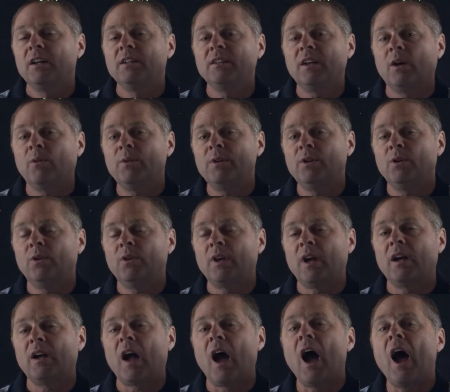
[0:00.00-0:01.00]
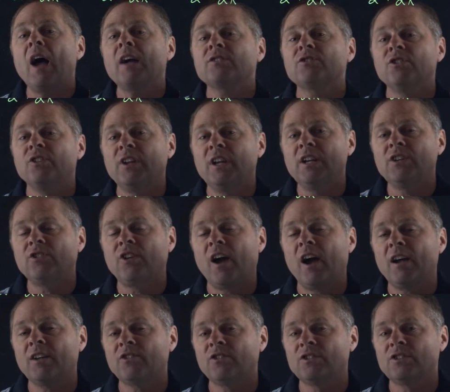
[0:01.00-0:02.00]
Now we know that oxygen, each
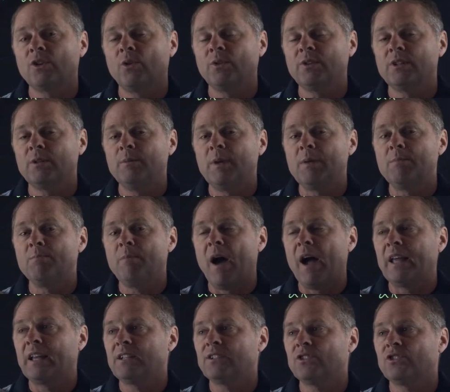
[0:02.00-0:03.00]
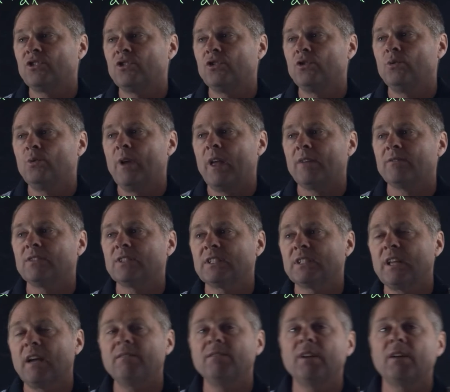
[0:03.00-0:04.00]
oxygen is going to be -2. We have
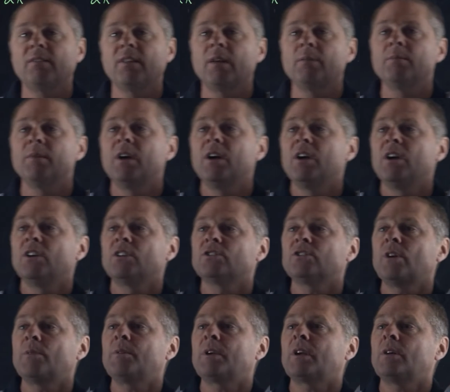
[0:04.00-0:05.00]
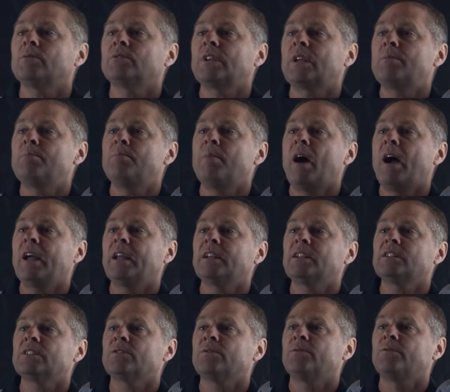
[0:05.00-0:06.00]
7 of them, so it becomes a
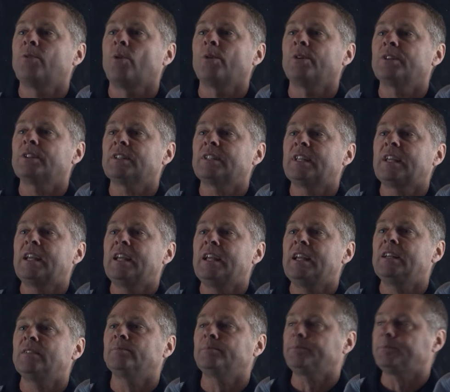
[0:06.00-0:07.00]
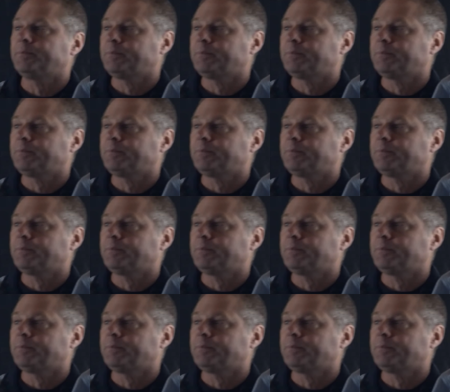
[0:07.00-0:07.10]
-14.